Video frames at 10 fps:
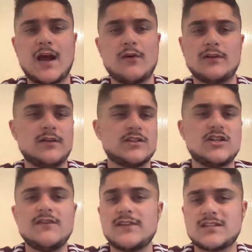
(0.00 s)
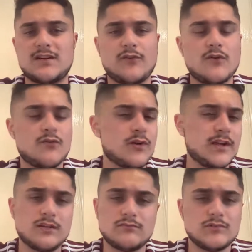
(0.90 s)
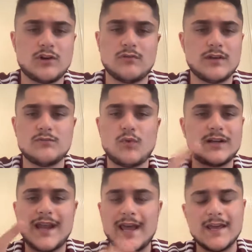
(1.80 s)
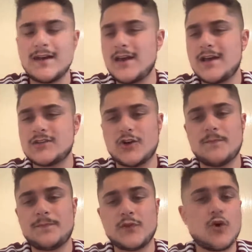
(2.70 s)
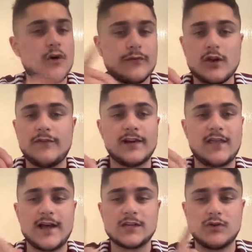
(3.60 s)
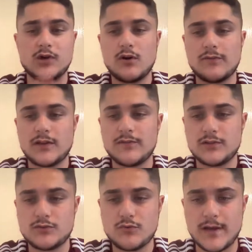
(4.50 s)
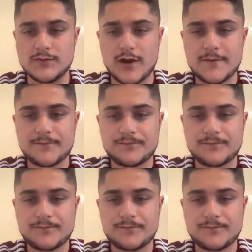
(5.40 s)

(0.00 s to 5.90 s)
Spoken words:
out and achieving stuff over in one day. So you got to think of it like that as well. You got to think of it 2 ways, right?